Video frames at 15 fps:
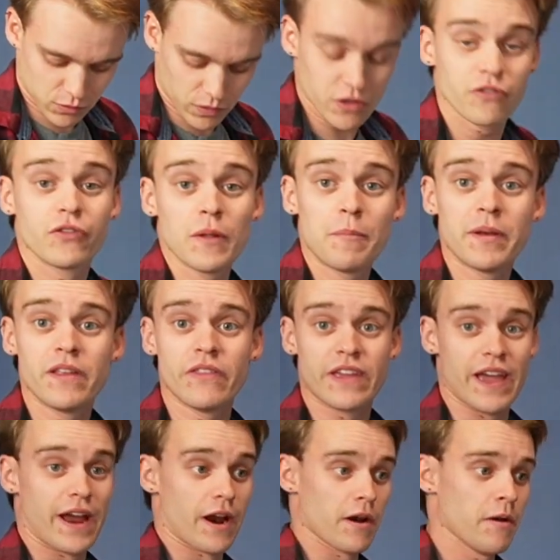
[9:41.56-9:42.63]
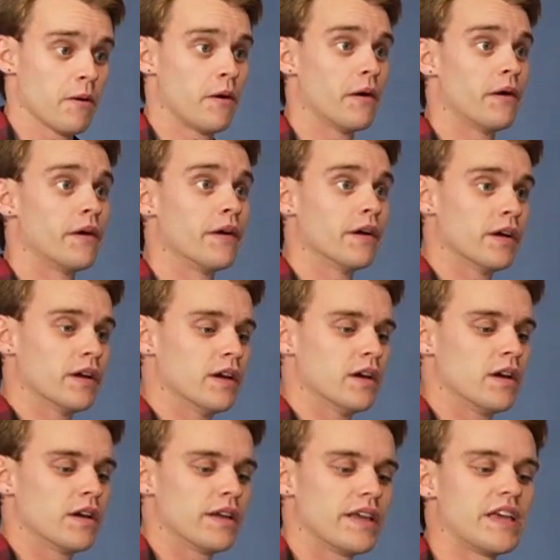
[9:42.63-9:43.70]
when you flip it in the air,
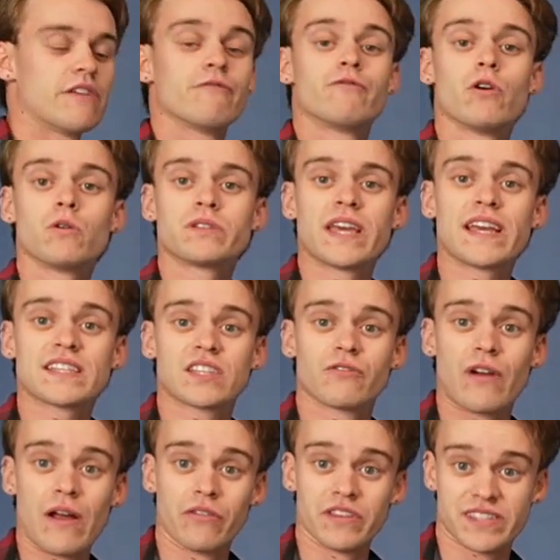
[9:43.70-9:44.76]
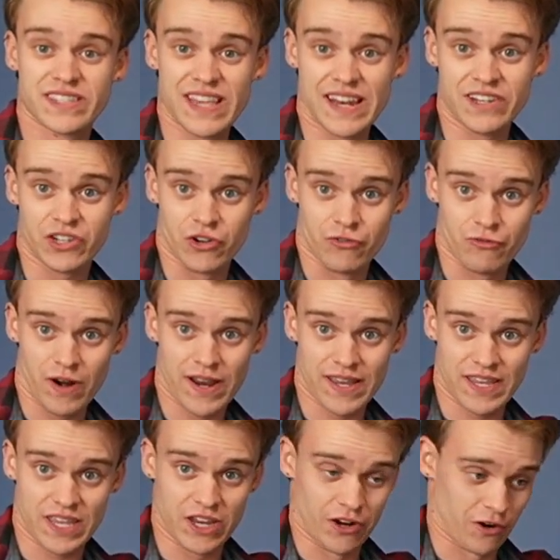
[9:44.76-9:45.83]
it rotates around the center right
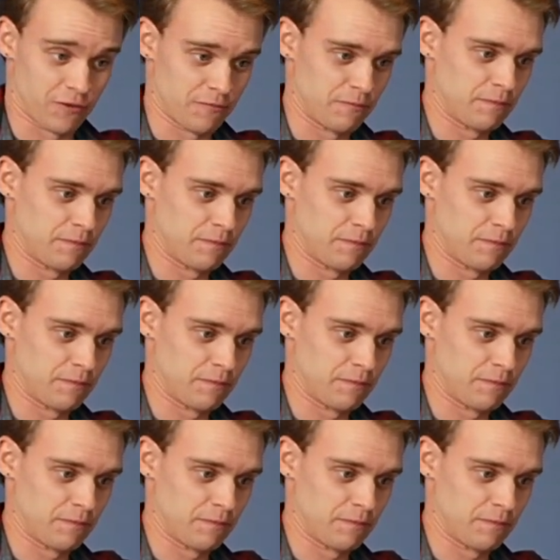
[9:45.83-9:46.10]
here.